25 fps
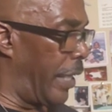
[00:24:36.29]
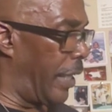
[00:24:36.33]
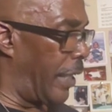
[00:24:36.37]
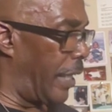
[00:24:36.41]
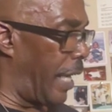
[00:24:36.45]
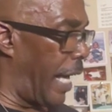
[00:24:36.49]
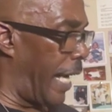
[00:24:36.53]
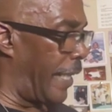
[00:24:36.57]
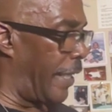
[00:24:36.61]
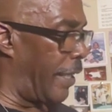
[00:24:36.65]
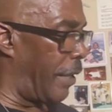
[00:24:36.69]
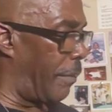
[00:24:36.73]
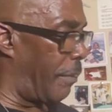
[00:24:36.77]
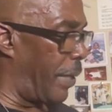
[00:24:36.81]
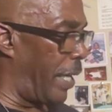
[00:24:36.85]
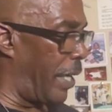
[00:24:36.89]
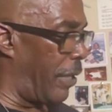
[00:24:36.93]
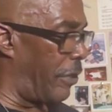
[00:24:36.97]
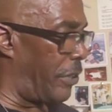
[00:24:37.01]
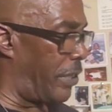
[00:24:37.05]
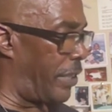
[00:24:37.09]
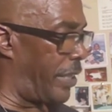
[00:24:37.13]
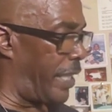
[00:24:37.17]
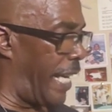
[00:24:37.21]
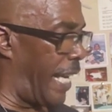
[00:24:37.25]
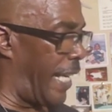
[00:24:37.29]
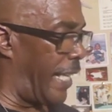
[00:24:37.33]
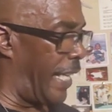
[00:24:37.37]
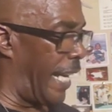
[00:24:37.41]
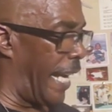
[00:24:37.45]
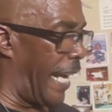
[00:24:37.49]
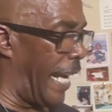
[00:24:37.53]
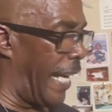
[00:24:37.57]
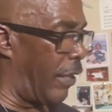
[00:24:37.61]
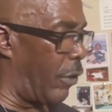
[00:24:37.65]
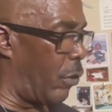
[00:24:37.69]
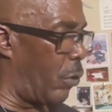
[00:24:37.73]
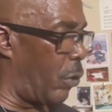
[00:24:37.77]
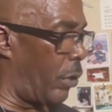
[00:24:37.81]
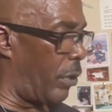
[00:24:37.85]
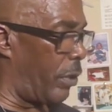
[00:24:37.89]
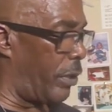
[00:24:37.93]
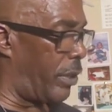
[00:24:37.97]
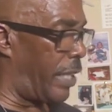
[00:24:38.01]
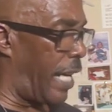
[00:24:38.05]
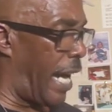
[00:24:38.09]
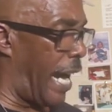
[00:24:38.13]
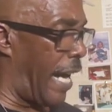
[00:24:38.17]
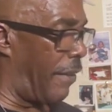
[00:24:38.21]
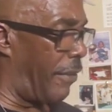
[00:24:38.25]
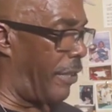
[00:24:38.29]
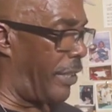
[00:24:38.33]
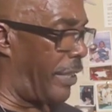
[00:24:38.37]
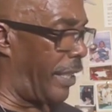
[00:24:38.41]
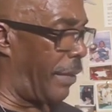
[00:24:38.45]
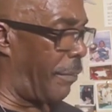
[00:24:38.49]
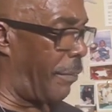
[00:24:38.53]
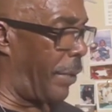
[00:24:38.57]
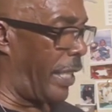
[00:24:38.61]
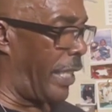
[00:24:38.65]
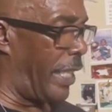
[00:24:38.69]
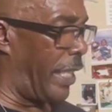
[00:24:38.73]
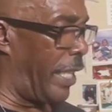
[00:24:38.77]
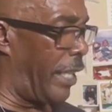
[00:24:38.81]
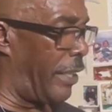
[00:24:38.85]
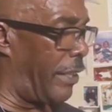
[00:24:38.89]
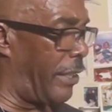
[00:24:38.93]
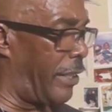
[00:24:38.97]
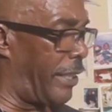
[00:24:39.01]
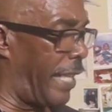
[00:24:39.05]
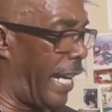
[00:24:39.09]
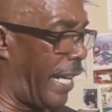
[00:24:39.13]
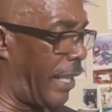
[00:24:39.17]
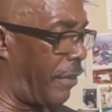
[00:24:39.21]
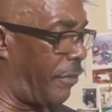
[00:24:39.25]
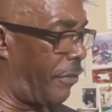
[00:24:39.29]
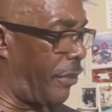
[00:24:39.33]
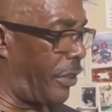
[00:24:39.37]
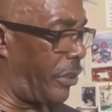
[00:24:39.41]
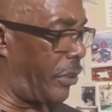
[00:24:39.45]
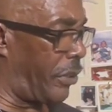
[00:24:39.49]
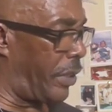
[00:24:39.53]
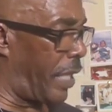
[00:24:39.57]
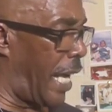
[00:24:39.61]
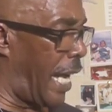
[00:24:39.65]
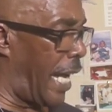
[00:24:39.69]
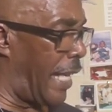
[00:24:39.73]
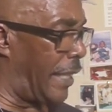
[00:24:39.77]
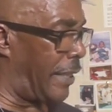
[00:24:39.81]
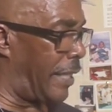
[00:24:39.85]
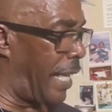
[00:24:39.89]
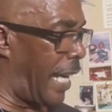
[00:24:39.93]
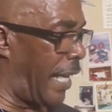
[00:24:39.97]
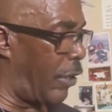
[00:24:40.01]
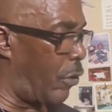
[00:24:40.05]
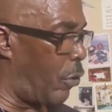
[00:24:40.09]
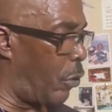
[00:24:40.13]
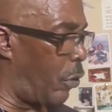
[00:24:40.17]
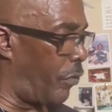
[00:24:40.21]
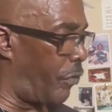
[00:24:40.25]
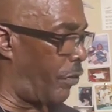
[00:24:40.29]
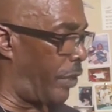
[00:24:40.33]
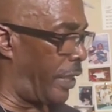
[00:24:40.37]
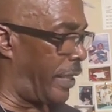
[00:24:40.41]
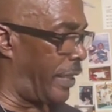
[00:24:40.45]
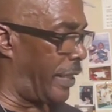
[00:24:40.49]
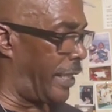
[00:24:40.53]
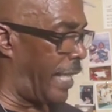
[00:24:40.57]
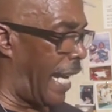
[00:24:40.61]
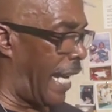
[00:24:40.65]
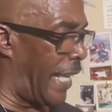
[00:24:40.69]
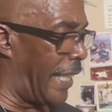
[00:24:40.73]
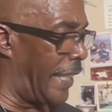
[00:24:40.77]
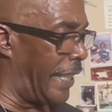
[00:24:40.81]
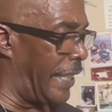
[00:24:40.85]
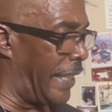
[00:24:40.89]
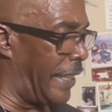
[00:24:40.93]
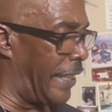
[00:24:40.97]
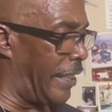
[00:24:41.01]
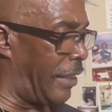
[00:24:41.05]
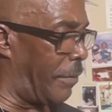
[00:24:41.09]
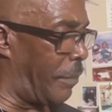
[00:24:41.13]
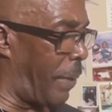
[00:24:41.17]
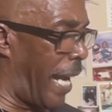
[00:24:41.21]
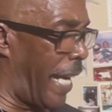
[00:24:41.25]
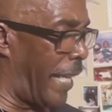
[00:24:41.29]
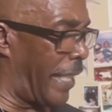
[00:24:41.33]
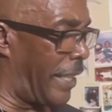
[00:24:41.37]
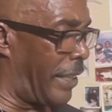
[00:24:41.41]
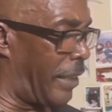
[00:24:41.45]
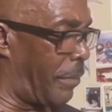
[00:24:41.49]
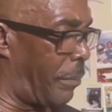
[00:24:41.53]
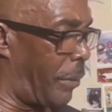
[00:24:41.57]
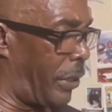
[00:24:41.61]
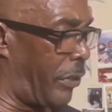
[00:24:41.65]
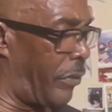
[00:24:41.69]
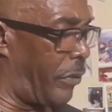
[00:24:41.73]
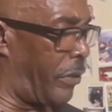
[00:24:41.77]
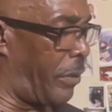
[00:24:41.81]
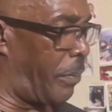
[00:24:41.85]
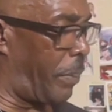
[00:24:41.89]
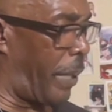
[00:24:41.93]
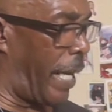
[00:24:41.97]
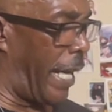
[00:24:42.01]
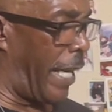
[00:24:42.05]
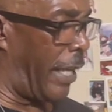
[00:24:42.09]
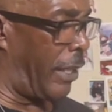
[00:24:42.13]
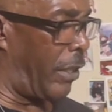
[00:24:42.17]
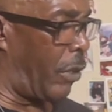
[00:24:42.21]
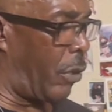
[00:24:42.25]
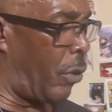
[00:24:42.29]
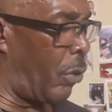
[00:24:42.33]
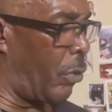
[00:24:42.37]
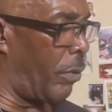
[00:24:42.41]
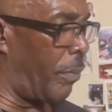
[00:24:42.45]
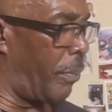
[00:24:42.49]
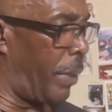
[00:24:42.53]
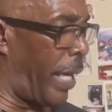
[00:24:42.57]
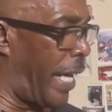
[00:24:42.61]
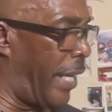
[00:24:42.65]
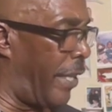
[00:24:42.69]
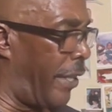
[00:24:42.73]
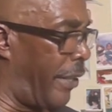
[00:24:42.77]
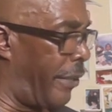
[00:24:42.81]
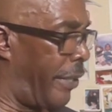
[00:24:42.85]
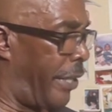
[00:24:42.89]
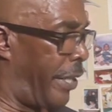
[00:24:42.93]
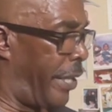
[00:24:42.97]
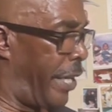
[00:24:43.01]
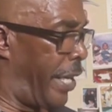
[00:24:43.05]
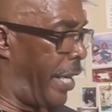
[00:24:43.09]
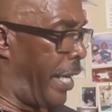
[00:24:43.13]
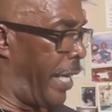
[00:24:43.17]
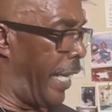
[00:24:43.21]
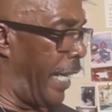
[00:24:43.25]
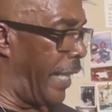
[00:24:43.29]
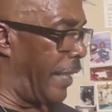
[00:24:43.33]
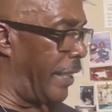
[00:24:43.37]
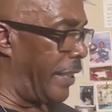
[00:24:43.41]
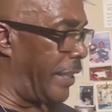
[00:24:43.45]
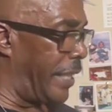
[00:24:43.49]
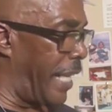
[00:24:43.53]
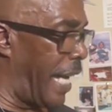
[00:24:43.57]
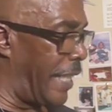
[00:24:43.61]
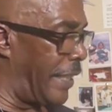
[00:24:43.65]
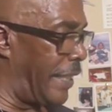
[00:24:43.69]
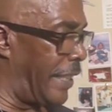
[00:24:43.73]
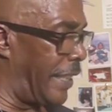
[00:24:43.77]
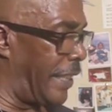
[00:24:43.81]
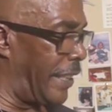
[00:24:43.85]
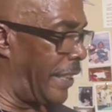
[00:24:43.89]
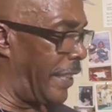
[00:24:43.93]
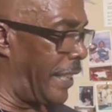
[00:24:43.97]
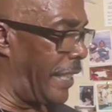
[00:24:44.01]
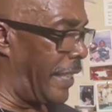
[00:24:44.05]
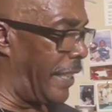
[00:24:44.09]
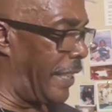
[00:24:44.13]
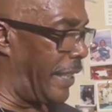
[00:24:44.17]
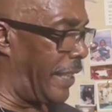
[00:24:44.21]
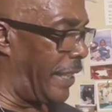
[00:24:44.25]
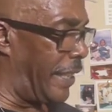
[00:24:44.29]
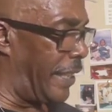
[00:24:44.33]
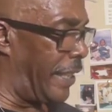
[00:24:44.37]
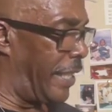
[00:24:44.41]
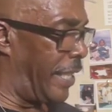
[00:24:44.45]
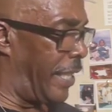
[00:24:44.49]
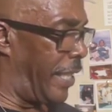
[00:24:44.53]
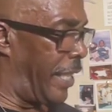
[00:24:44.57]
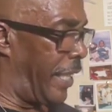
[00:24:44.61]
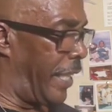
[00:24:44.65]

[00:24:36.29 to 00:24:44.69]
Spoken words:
like the male Set and or Osiris, and many other sacrificial gods like Orpheus, Dionysus, Bacchus, Mithras, Pan, Odin, Bader, and the Gnostic Jesus.